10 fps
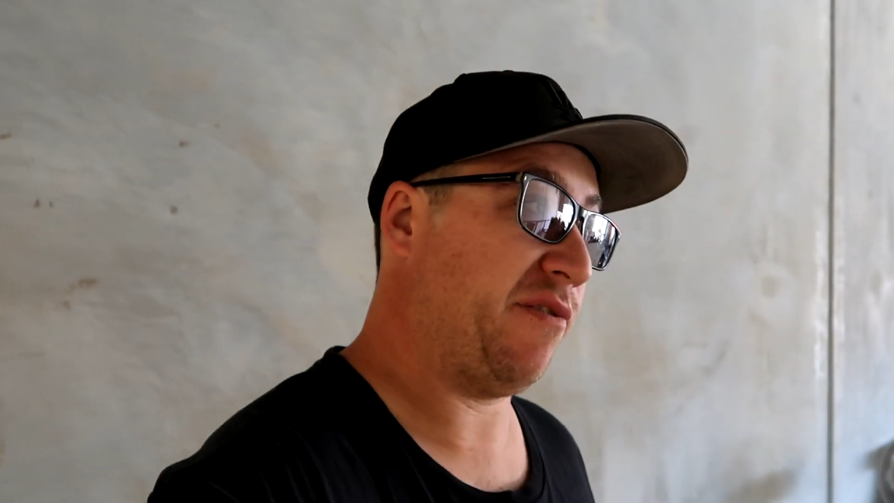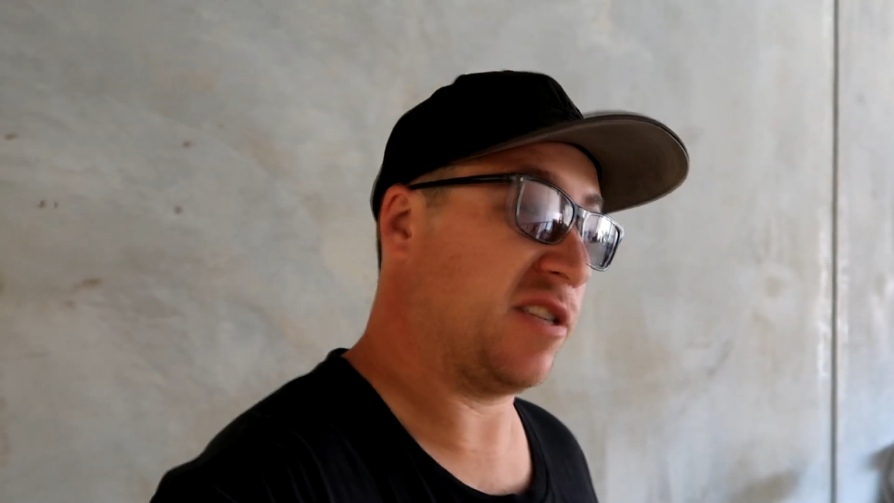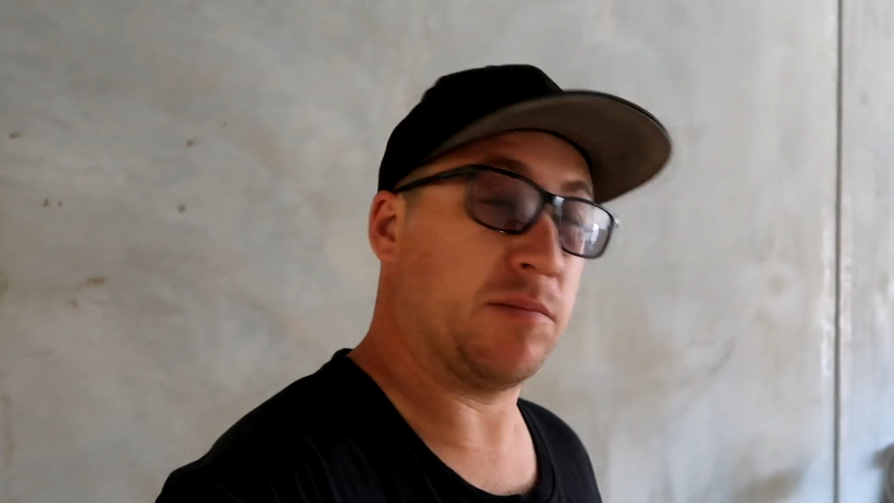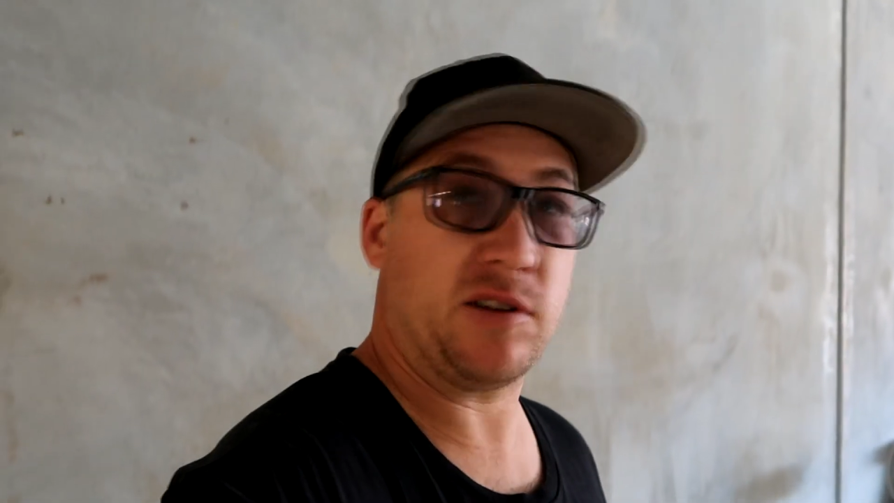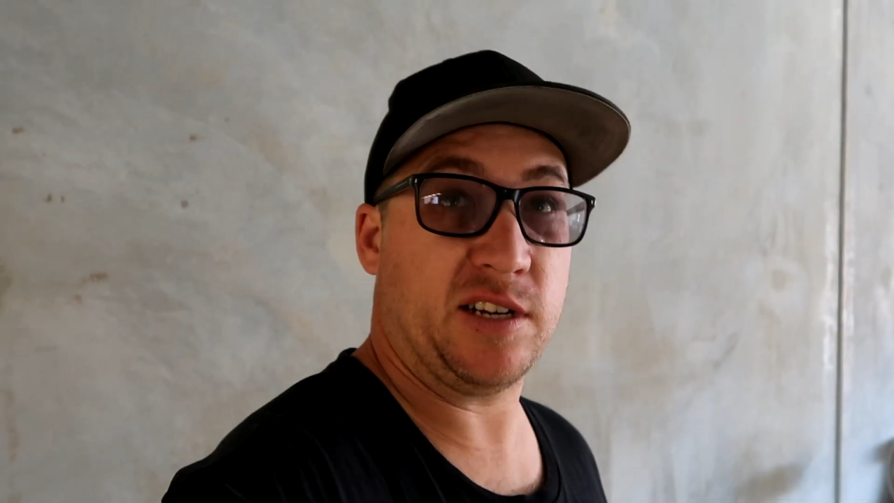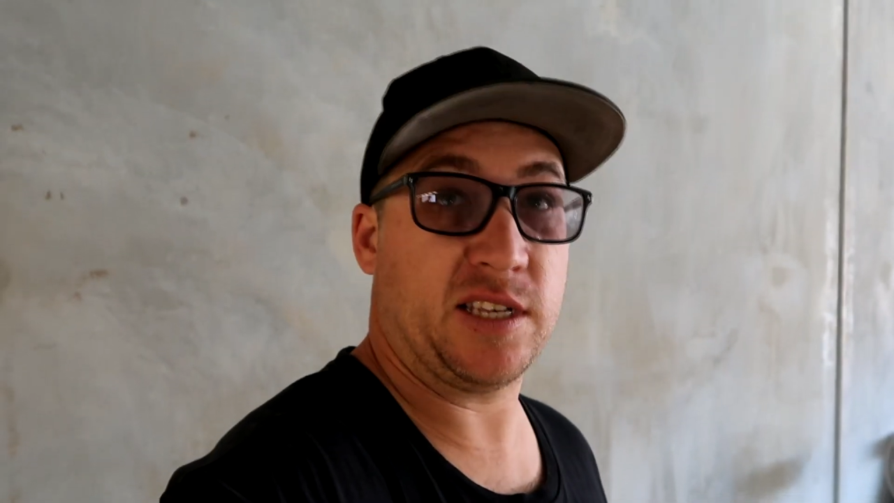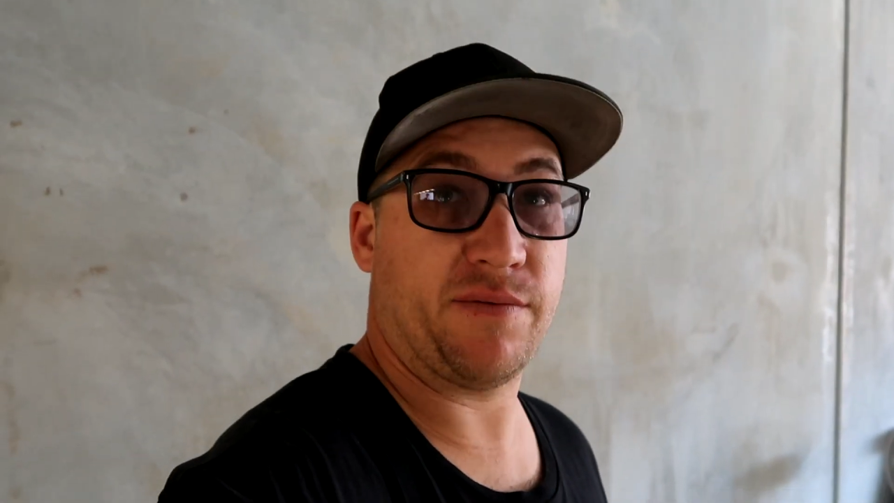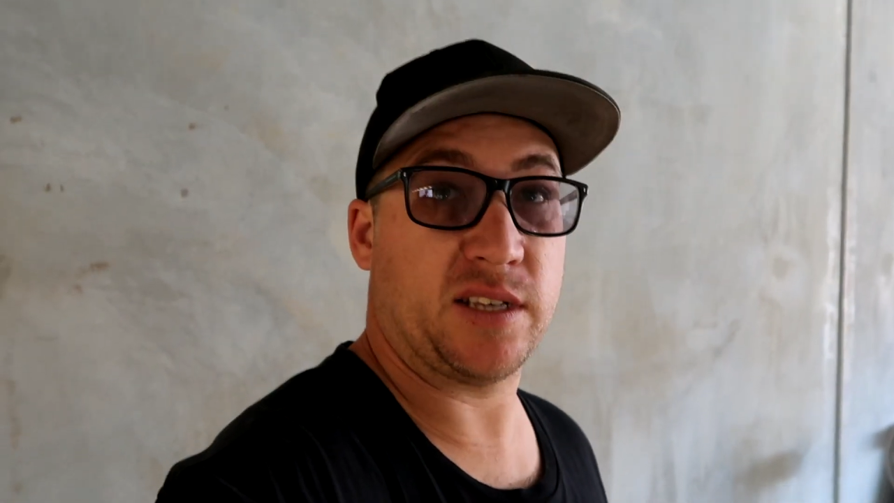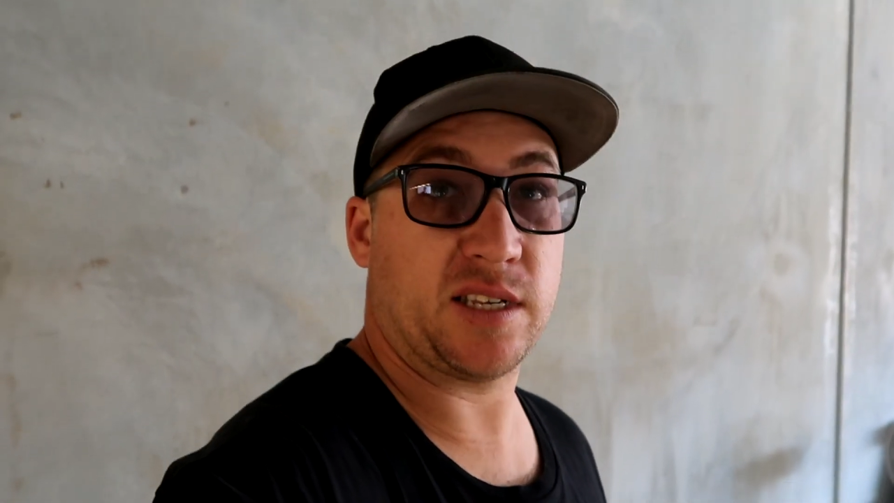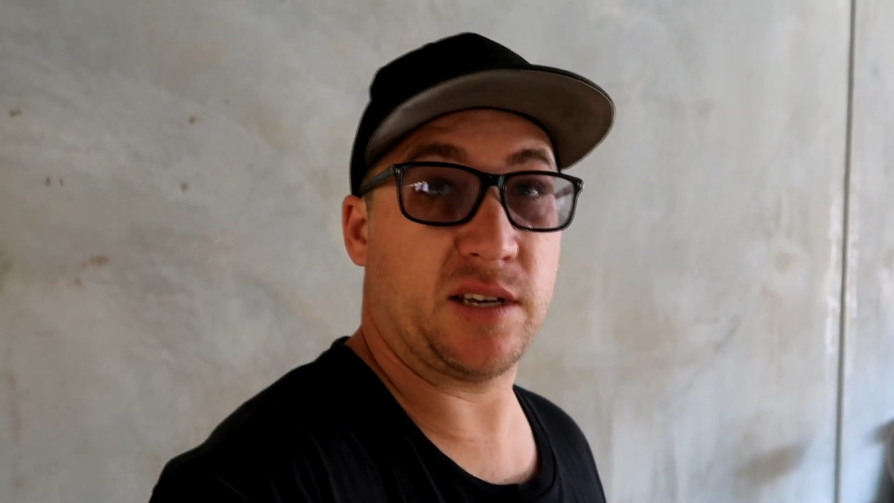for some
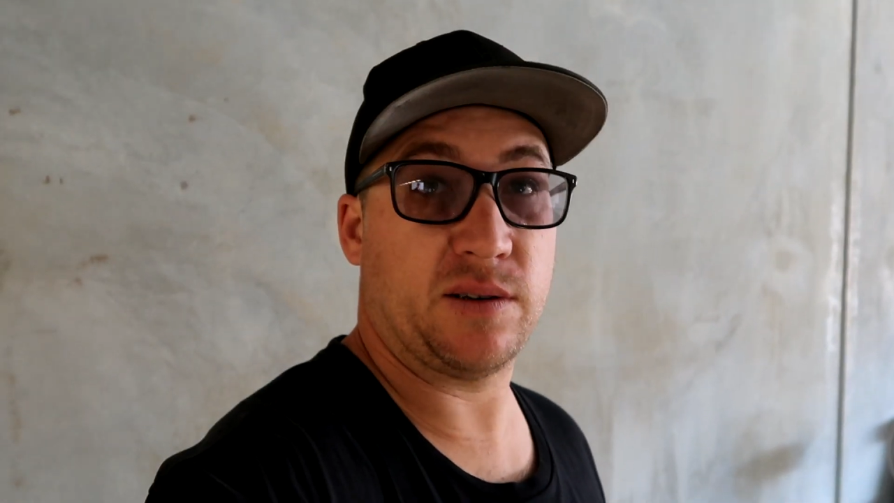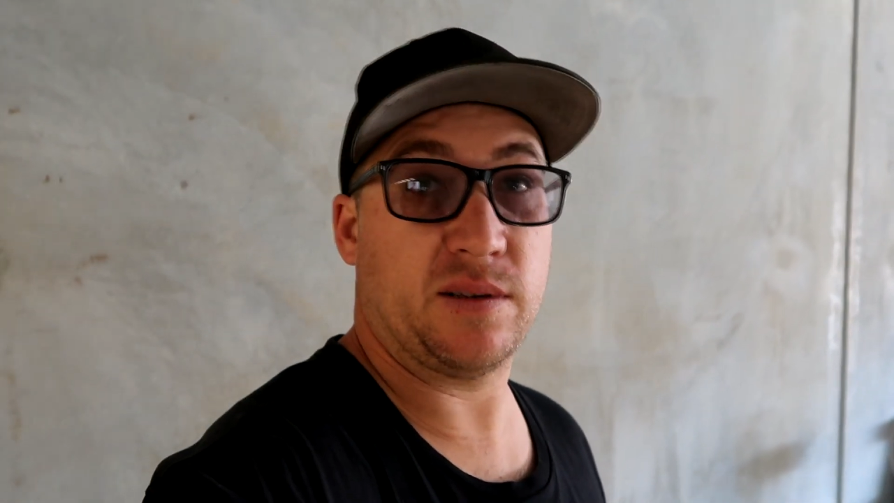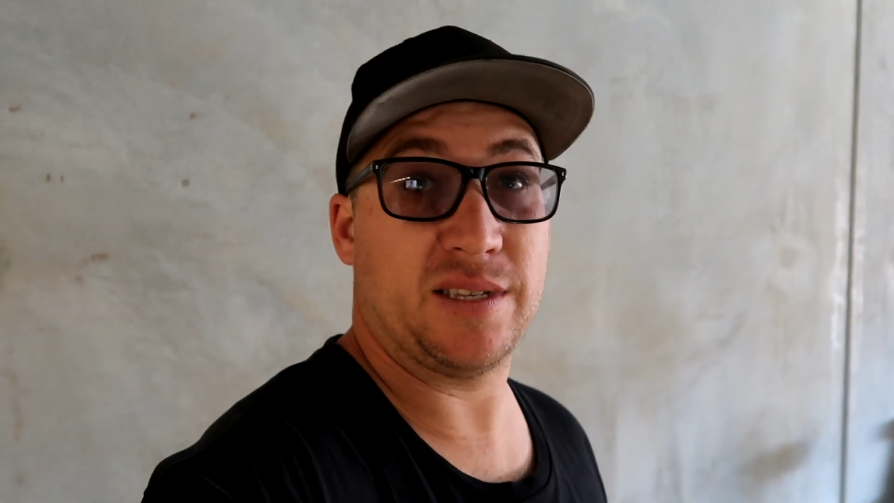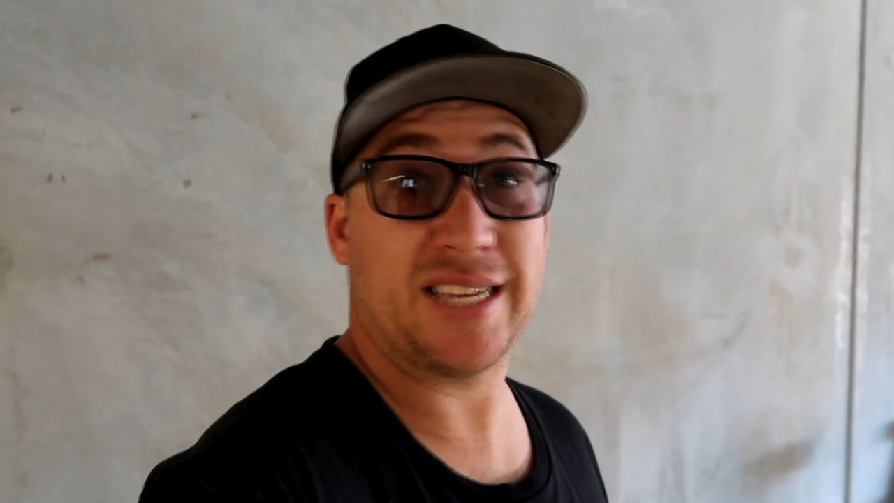370